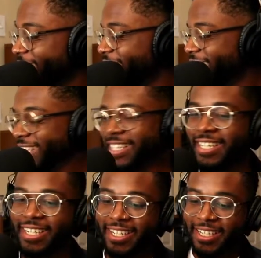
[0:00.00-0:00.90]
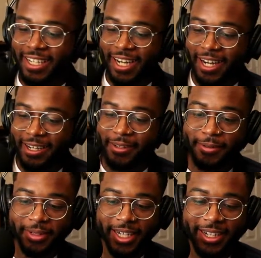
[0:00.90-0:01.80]
All right, yep. I'm clocking out. I'm
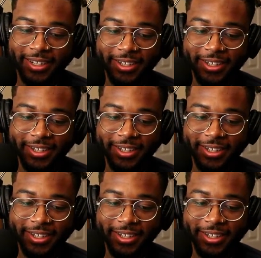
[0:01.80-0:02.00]
clocking out.